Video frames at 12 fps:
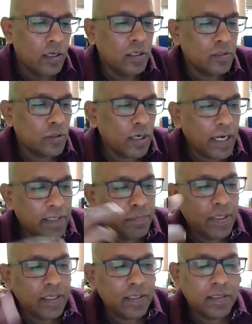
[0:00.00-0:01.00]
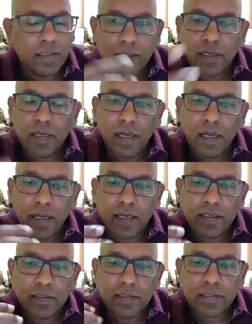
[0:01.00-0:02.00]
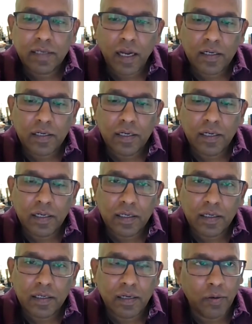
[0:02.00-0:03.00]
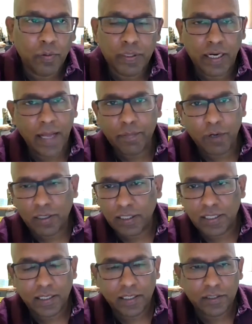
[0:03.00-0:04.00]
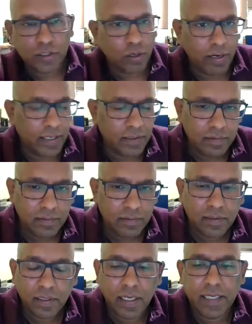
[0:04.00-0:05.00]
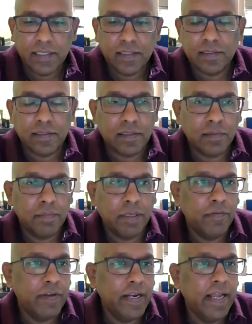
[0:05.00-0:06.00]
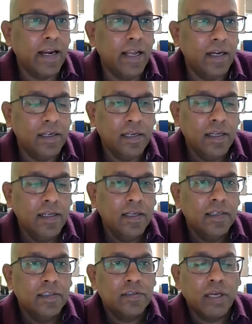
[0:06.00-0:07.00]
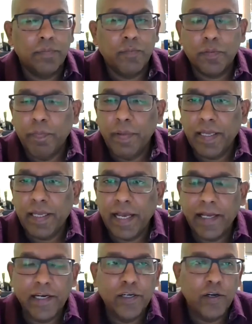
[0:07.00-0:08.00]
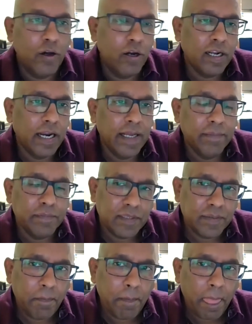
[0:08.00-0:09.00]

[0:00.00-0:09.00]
So let me start over there. I'm not a historian, let us be very clear. So I'm not making any tall claims,